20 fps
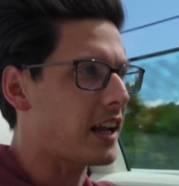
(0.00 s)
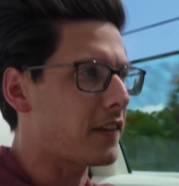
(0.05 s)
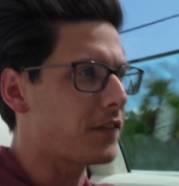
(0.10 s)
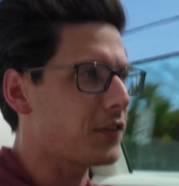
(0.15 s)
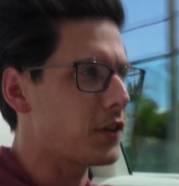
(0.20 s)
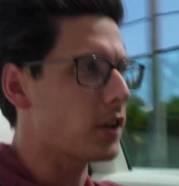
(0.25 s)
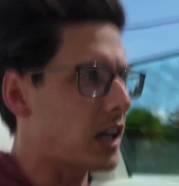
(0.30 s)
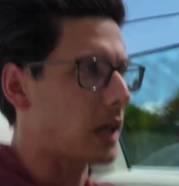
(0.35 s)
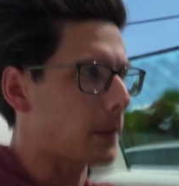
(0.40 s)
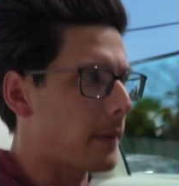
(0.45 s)
I
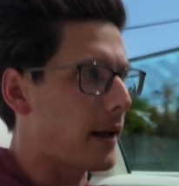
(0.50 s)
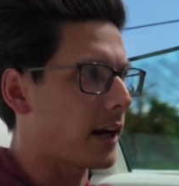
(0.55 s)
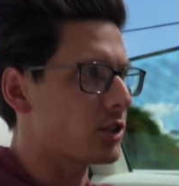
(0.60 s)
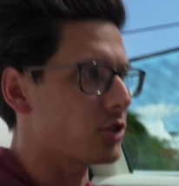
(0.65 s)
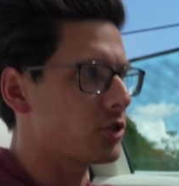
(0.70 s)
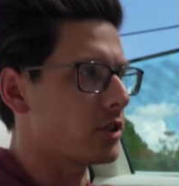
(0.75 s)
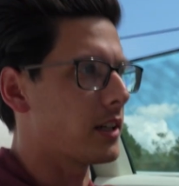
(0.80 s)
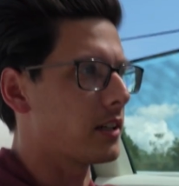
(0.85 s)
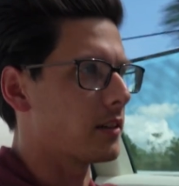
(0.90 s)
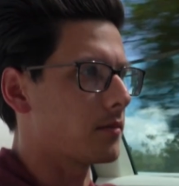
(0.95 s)
feel like I'm
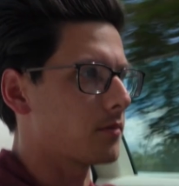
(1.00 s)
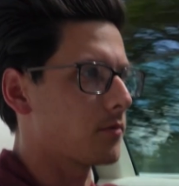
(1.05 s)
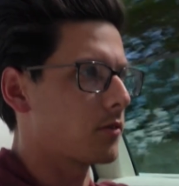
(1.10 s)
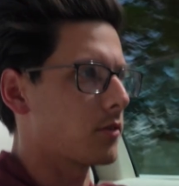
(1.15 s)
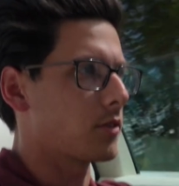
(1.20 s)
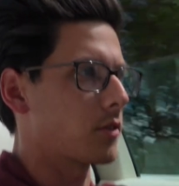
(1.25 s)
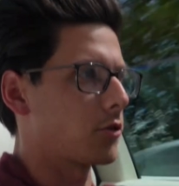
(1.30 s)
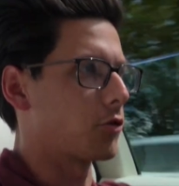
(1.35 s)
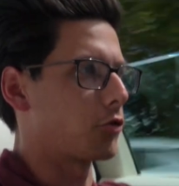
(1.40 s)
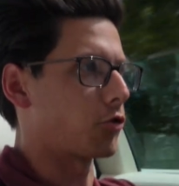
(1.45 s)
actually
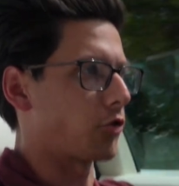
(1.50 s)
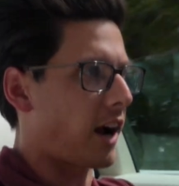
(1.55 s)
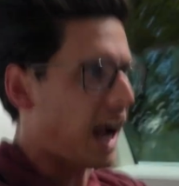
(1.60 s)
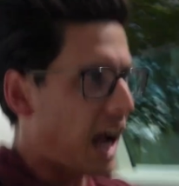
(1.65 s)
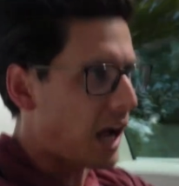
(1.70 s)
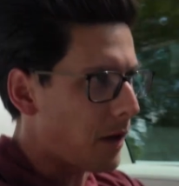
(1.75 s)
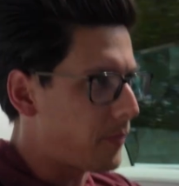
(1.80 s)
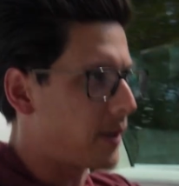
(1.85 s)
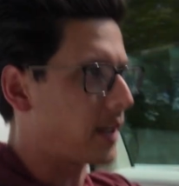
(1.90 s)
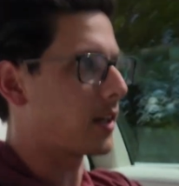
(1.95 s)

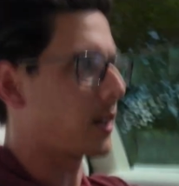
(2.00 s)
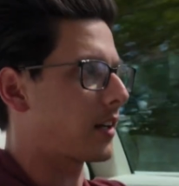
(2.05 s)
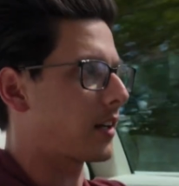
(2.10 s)
grabbing a